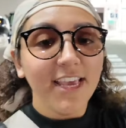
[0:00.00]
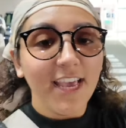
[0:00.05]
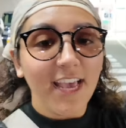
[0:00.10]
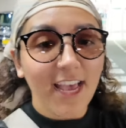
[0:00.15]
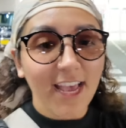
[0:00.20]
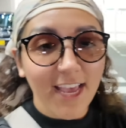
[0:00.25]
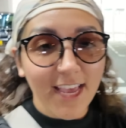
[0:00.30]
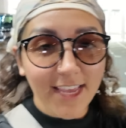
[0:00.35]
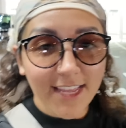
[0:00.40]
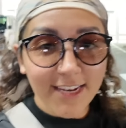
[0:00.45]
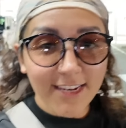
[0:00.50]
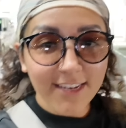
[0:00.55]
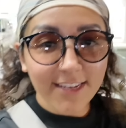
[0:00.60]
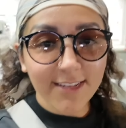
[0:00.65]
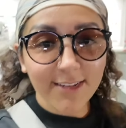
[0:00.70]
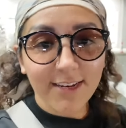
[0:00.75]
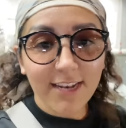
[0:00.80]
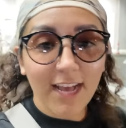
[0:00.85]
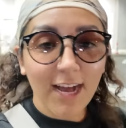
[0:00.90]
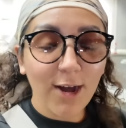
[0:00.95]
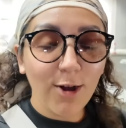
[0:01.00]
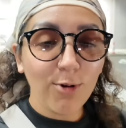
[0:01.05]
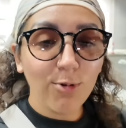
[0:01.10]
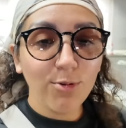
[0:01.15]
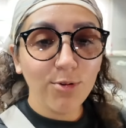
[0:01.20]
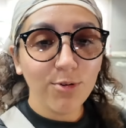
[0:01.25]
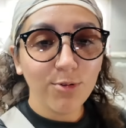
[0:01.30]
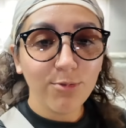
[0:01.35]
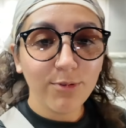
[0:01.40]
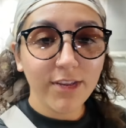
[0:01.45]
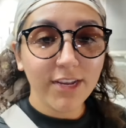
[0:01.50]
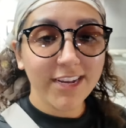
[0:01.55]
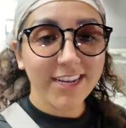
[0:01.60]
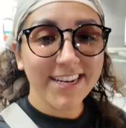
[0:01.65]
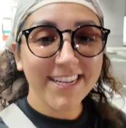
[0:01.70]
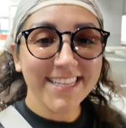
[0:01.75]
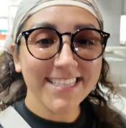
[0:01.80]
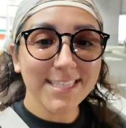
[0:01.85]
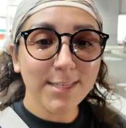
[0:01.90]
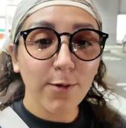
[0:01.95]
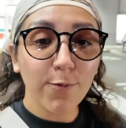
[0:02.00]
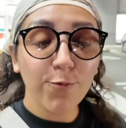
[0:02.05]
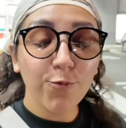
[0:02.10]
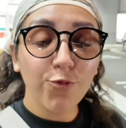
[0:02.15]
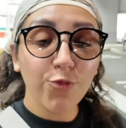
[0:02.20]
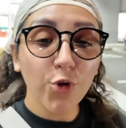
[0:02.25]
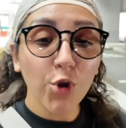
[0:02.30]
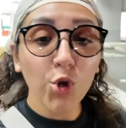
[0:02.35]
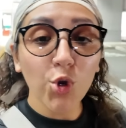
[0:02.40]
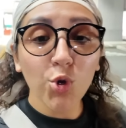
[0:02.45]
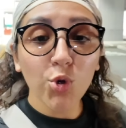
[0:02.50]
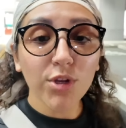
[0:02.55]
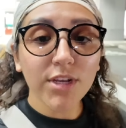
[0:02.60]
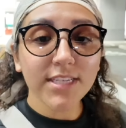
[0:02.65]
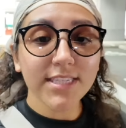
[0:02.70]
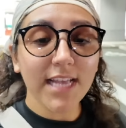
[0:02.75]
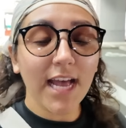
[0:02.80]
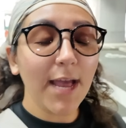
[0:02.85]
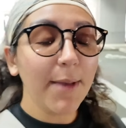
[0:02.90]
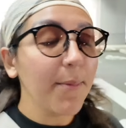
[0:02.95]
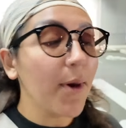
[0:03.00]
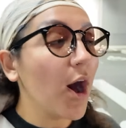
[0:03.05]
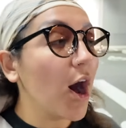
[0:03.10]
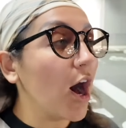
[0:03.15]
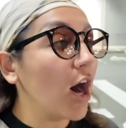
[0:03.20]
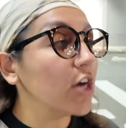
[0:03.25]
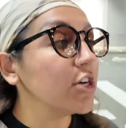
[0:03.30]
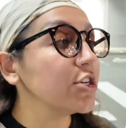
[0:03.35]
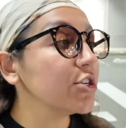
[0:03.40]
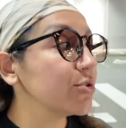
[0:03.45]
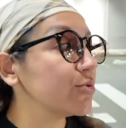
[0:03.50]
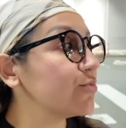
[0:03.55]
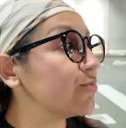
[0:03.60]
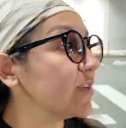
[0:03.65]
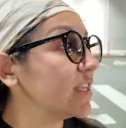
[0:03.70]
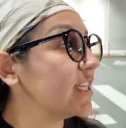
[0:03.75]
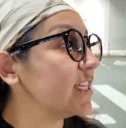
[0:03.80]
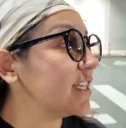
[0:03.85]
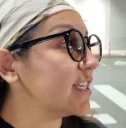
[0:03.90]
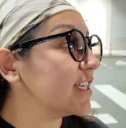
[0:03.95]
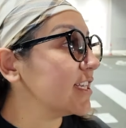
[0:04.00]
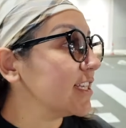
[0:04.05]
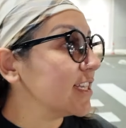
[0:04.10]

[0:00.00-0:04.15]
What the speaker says: And now we are gonna get some food because I'm hungry.